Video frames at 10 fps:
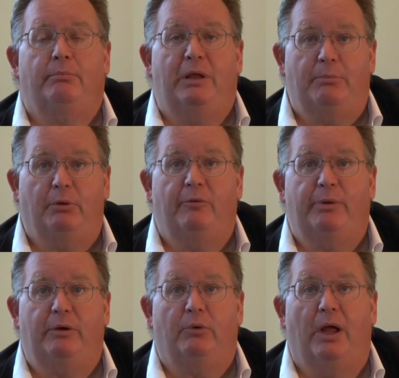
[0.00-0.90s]
People have
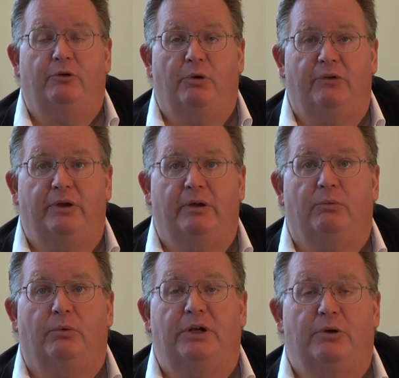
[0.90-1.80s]
been
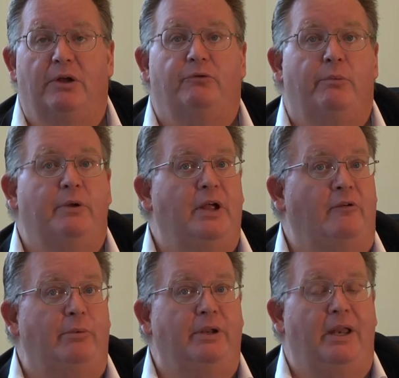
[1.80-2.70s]
addressing redress from their
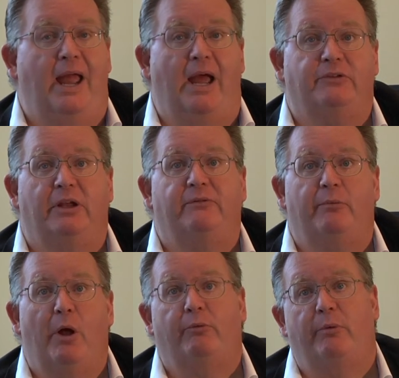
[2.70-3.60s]
government and asking
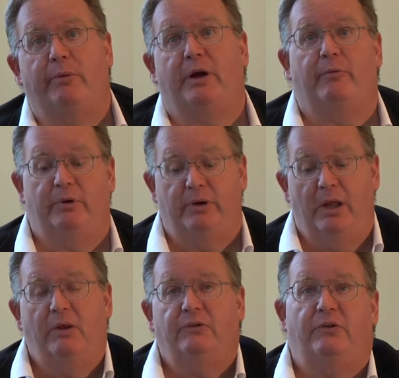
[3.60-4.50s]
for help from their government
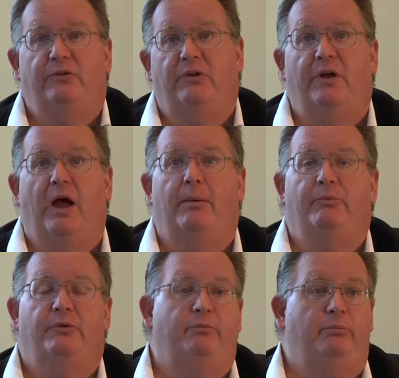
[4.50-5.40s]
since the
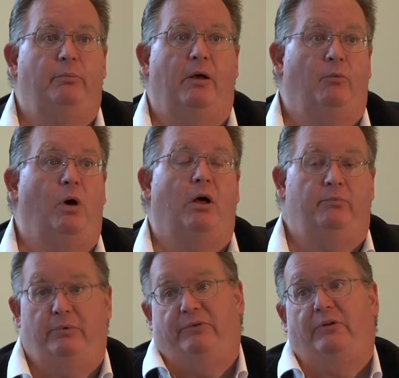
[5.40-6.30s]
times of,
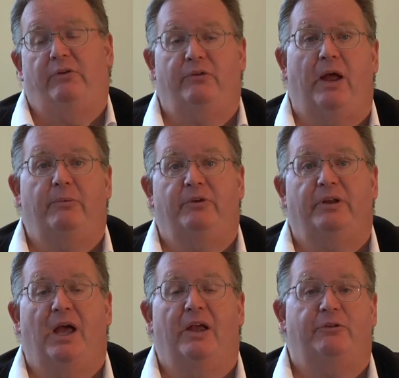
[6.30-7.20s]
since the times
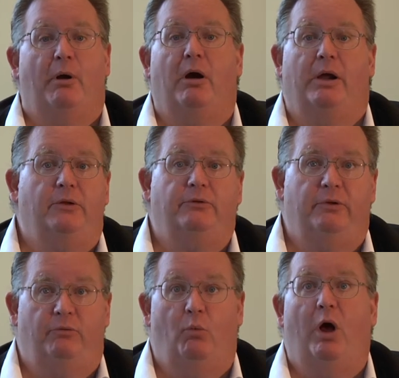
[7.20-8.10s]
of Gaius Marius.
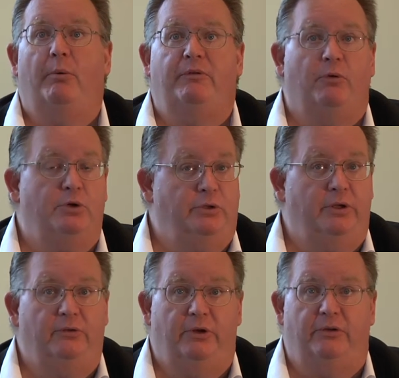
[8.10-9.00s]
It's well before
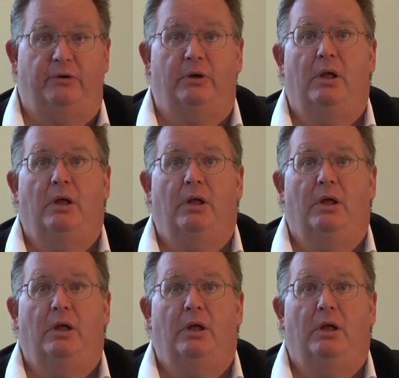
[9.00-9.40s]
Julius Caesar.